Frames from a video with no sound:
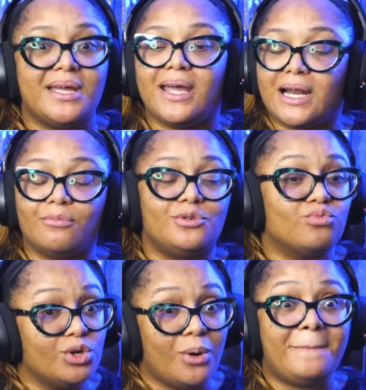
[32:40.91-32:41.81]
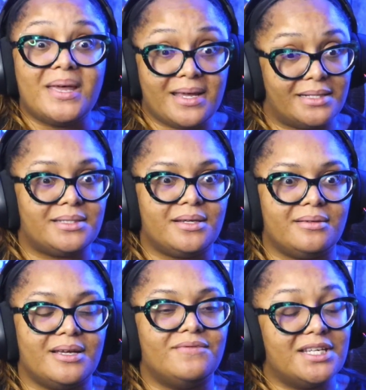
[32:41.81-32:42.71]
And I'm be real pissed
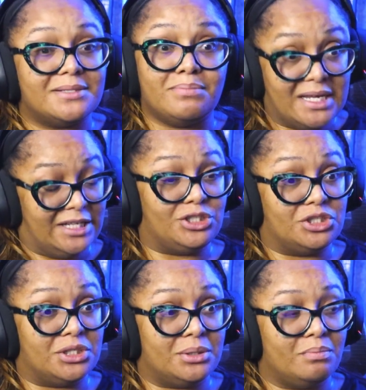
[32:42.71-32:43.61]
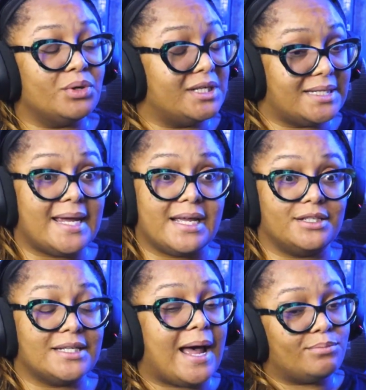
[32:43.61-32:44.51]
if this bitch put his
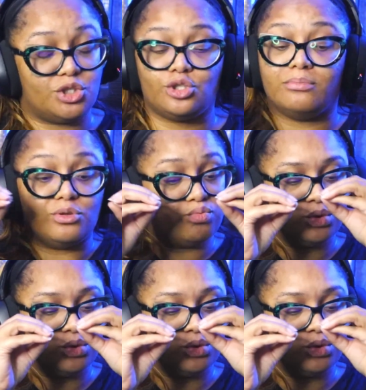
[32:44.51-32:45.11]
hand, I'm just gonna be,